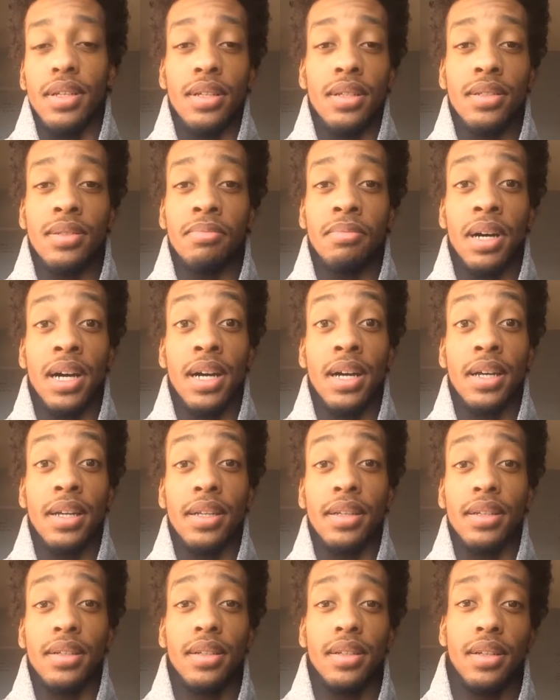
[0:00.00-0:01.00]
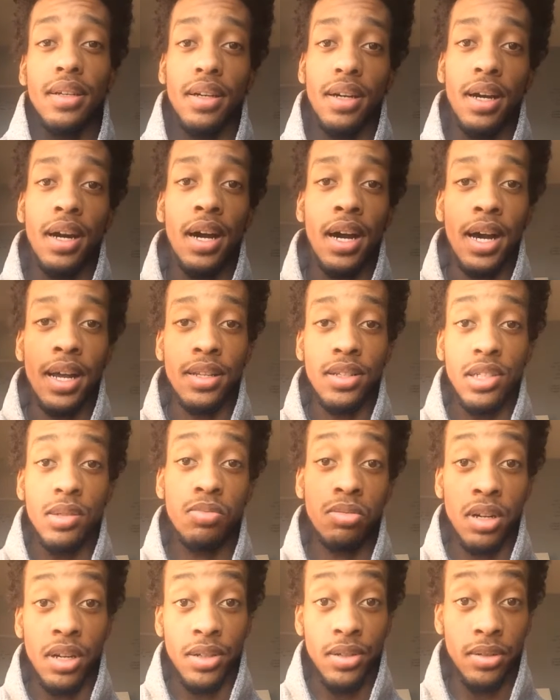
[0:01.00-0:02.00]
is my
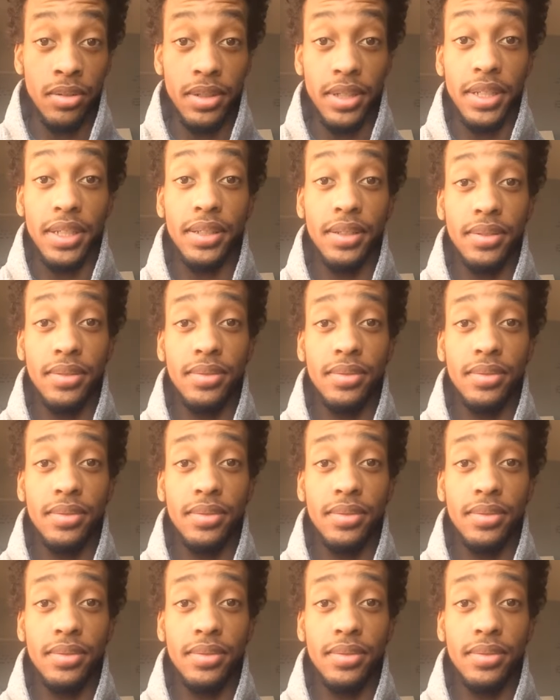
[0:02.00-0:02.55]
highest priority,